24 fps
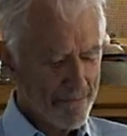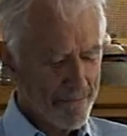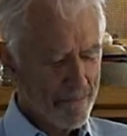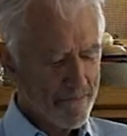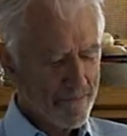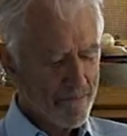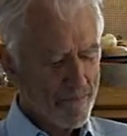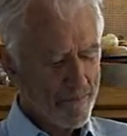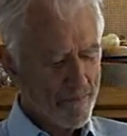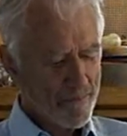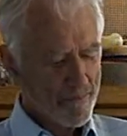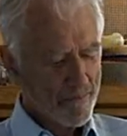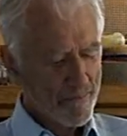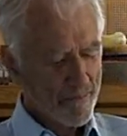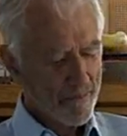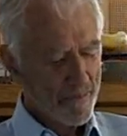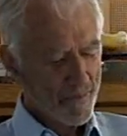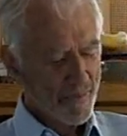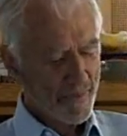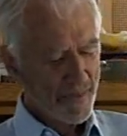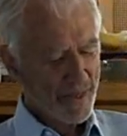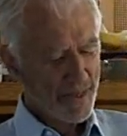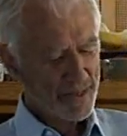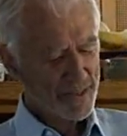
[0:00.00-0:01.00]
moves at this
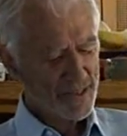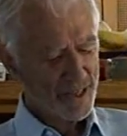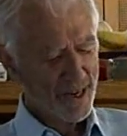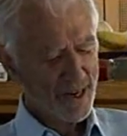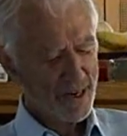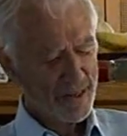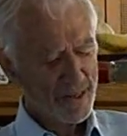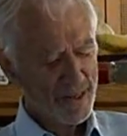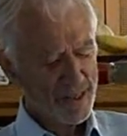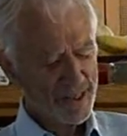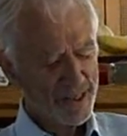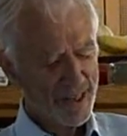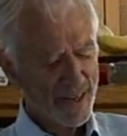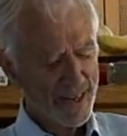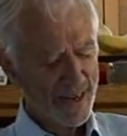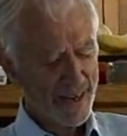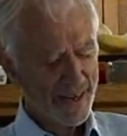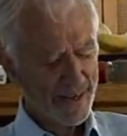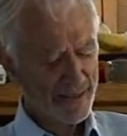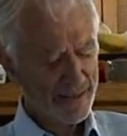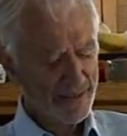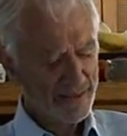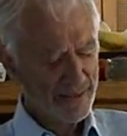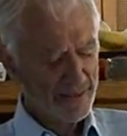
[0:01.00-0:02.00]
point? It's hard to
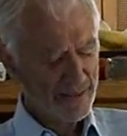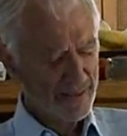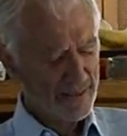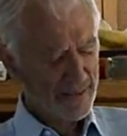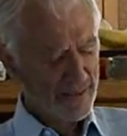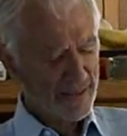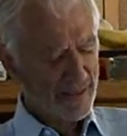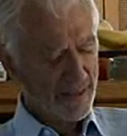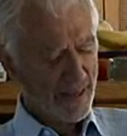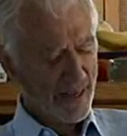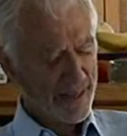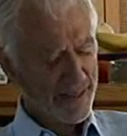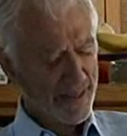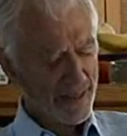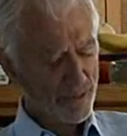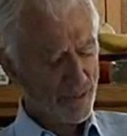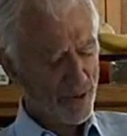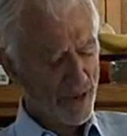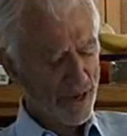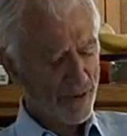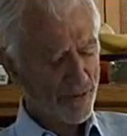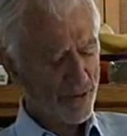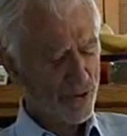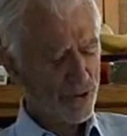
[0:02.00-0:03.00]
say. I think
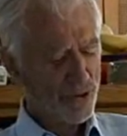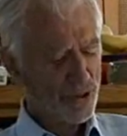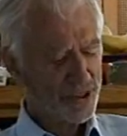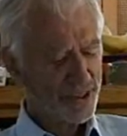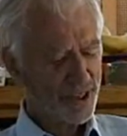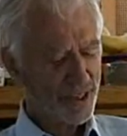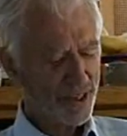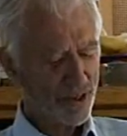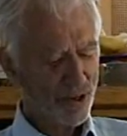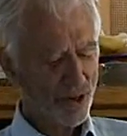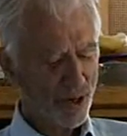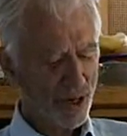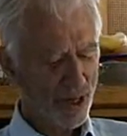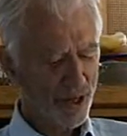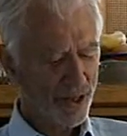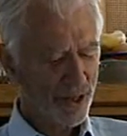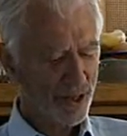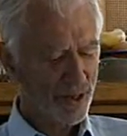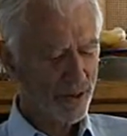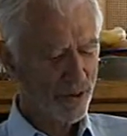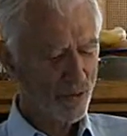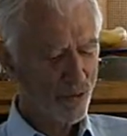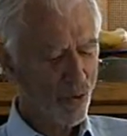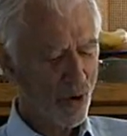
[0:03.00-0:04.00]
we have a new city hall
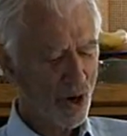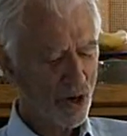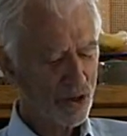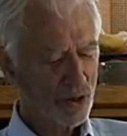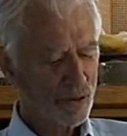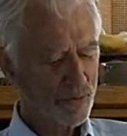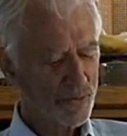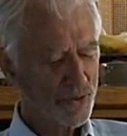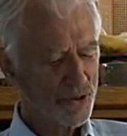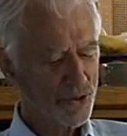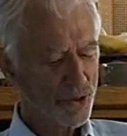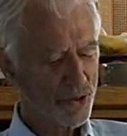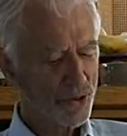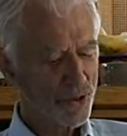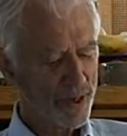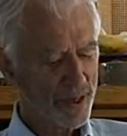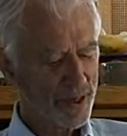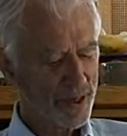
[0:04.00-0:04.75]
that welcomes you